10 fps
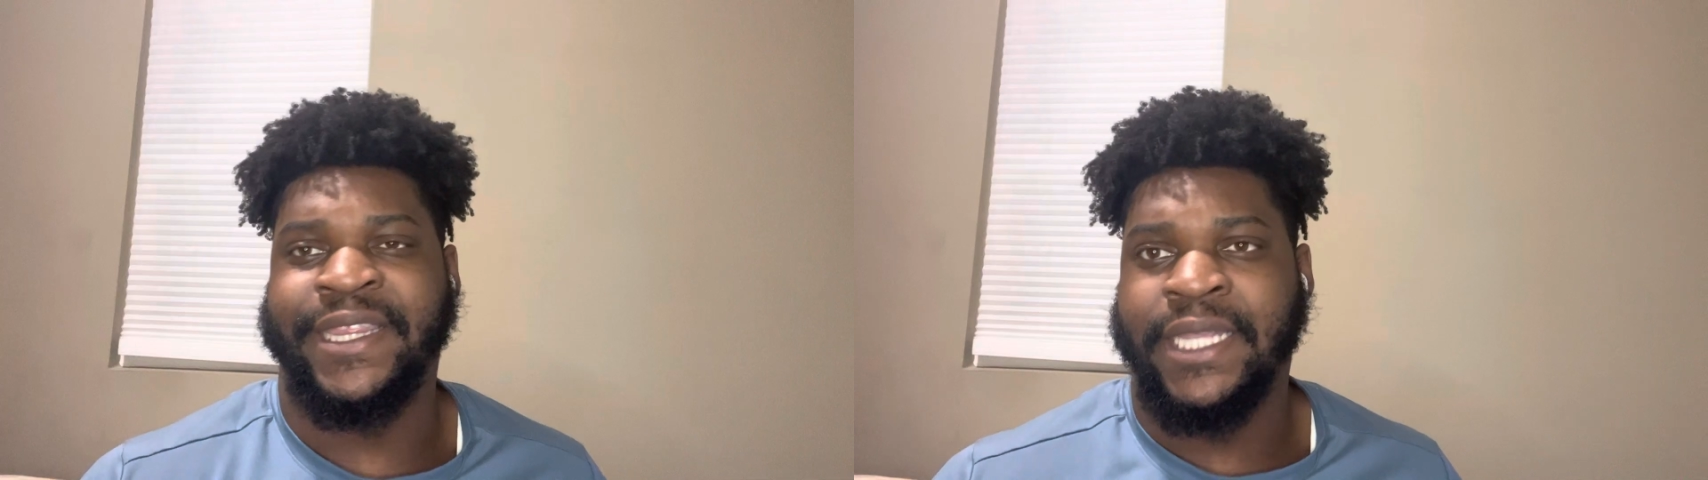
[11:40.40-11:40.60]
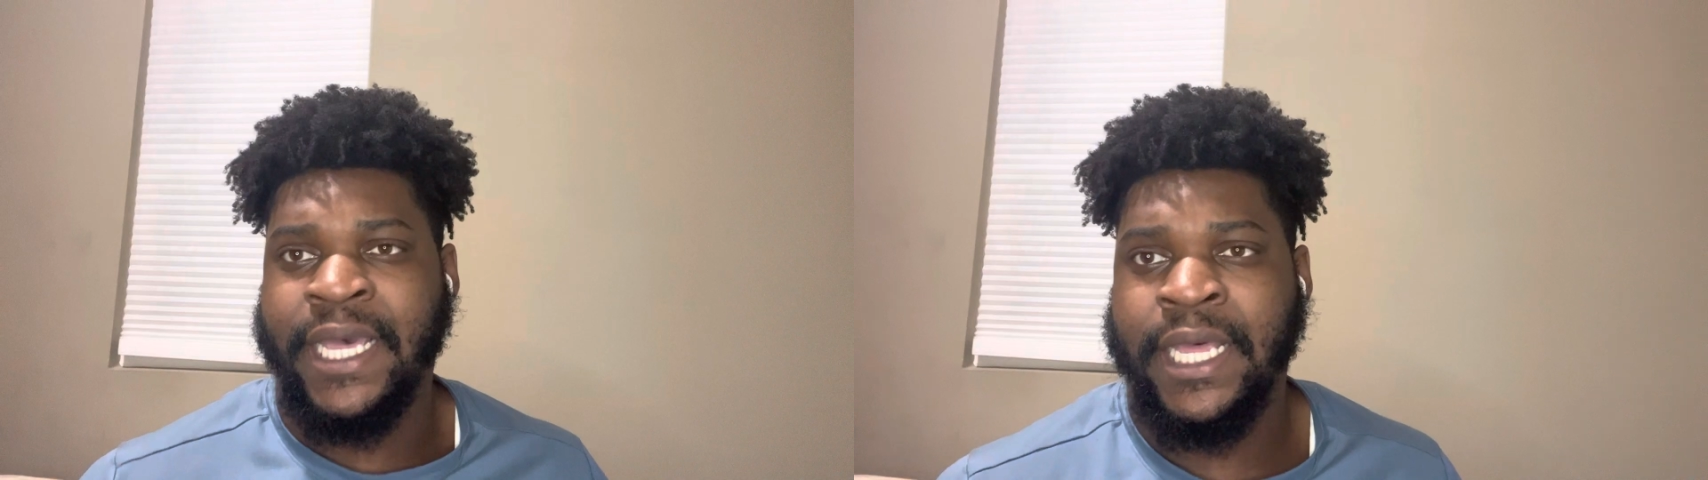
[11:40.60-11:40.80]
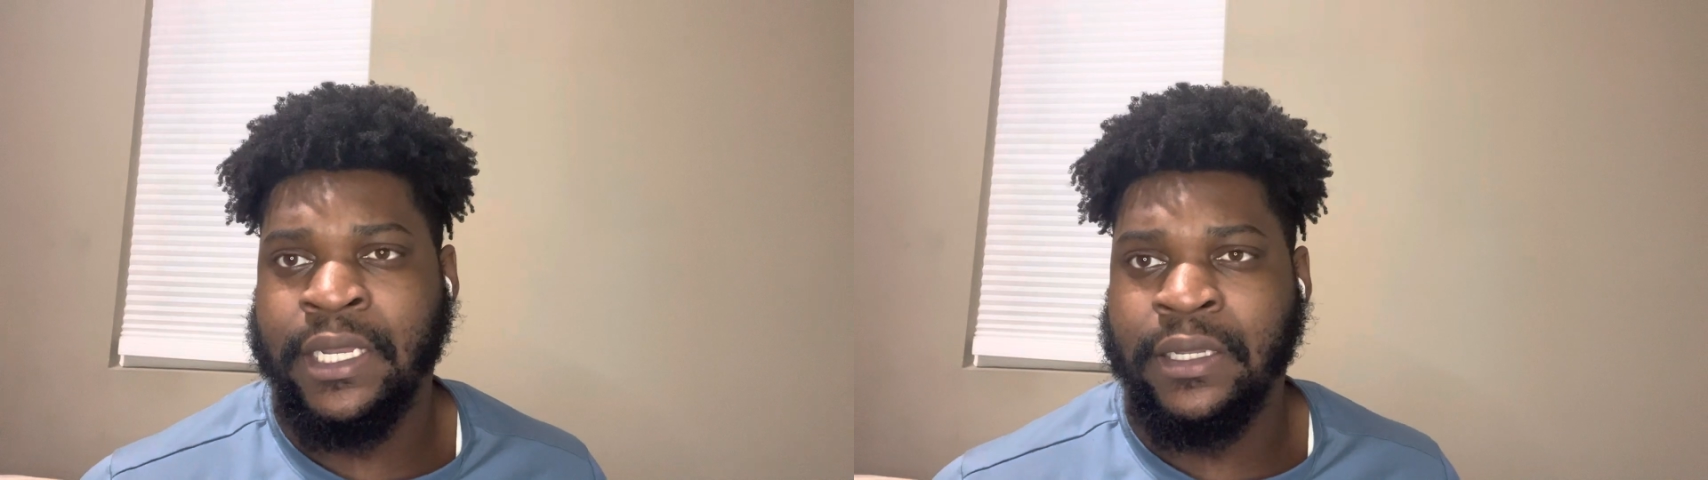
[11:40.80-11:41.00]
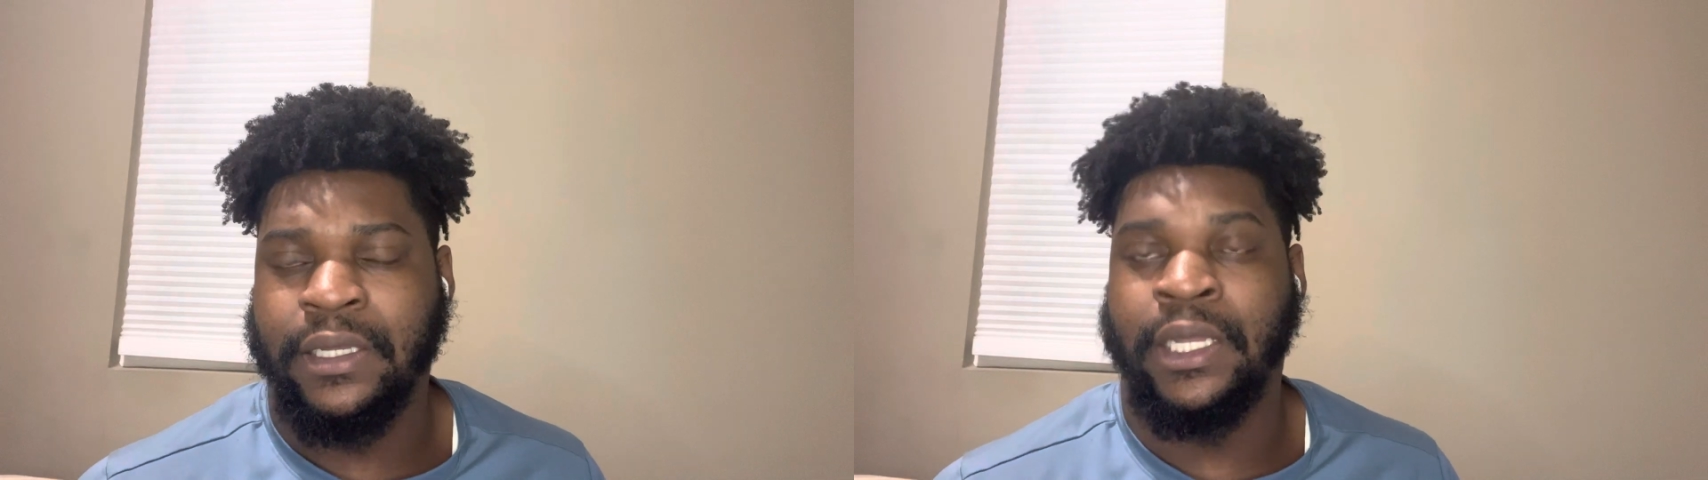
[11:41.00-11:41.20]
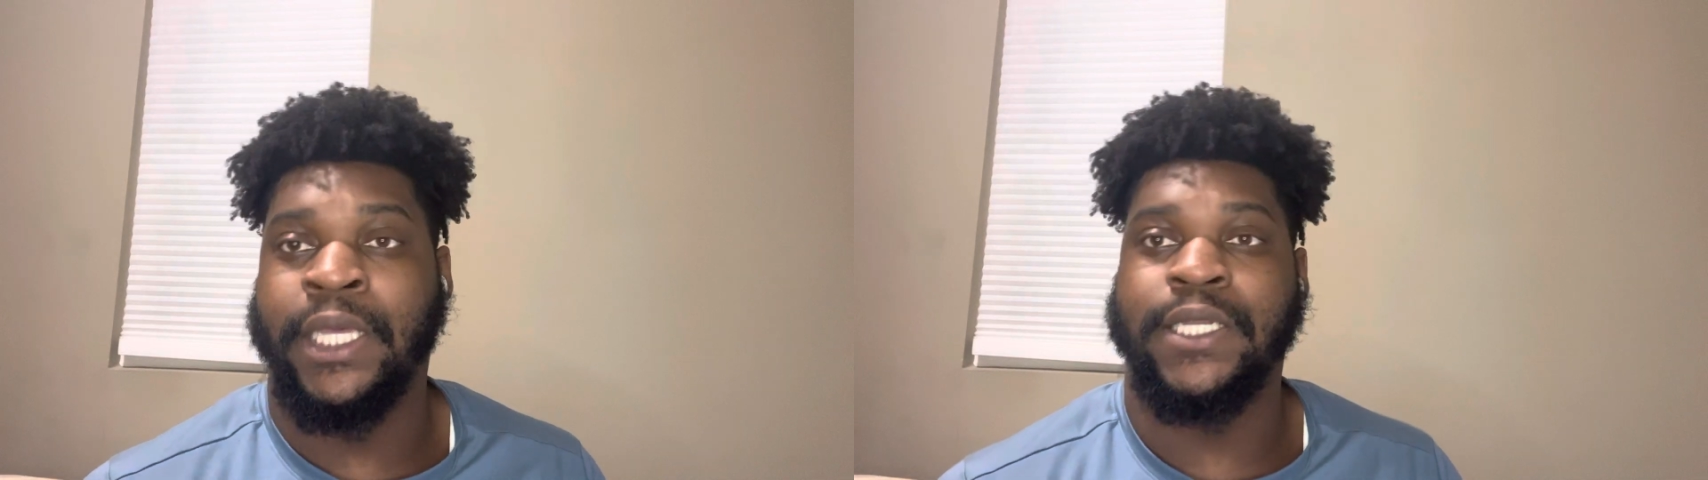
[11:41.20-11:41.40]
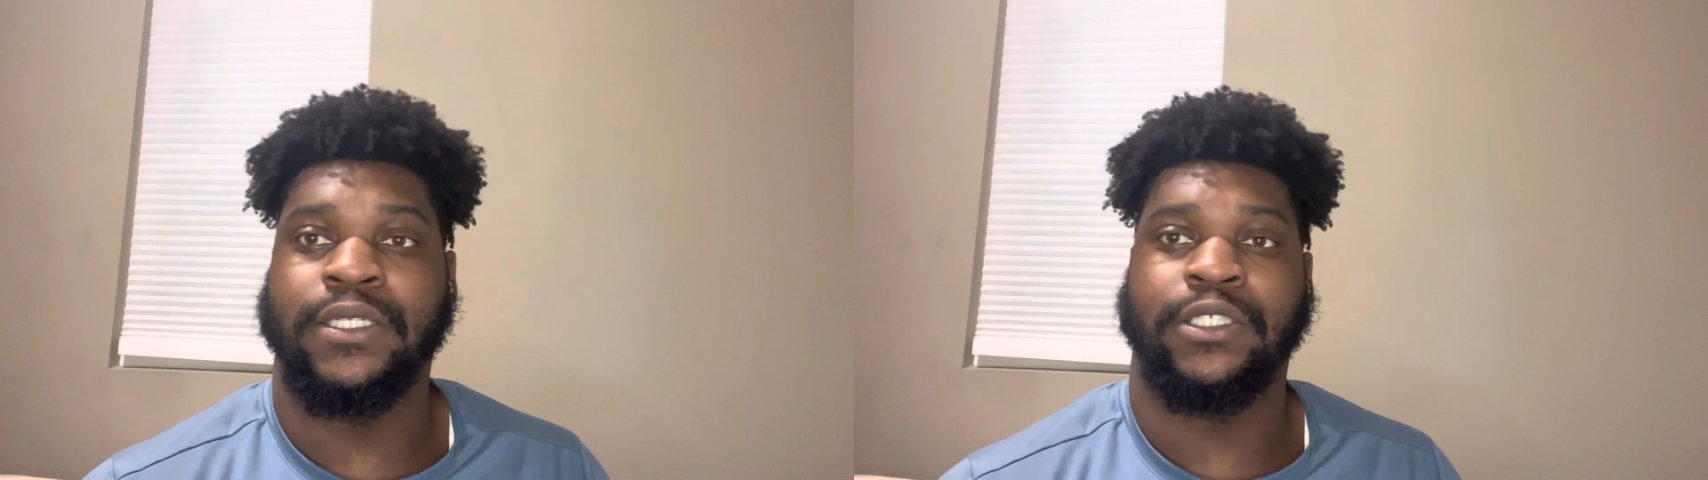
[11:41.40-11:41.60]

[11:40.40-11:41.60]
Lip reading: That, ladies and